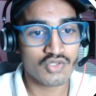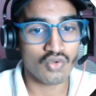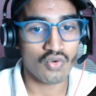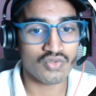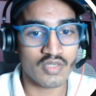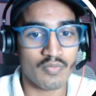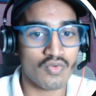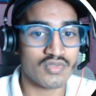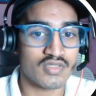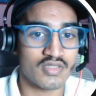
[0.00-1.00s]
So
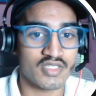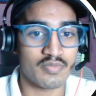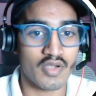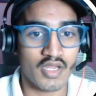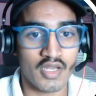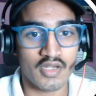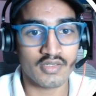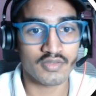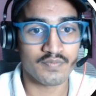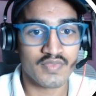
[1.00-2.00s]
suppose this
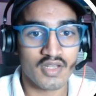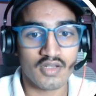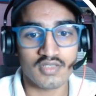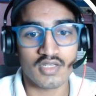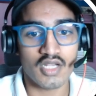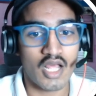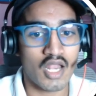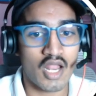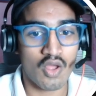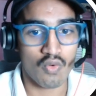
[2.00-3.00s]
bucket doesn't
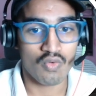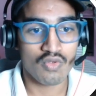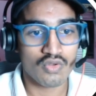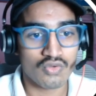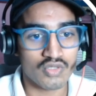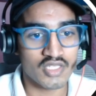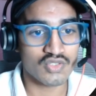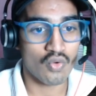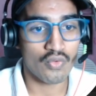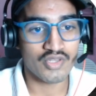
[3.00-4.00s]
allow
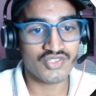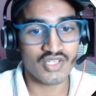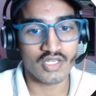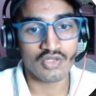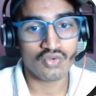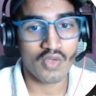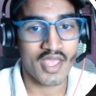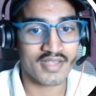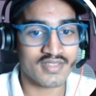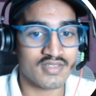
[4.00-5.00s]
this origin to
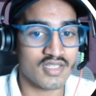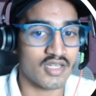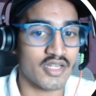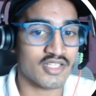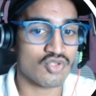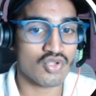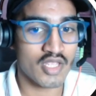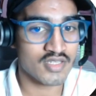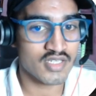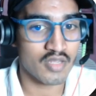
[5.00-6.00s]
access the
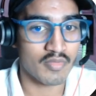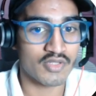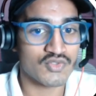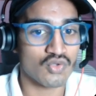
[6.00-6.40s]
index.html.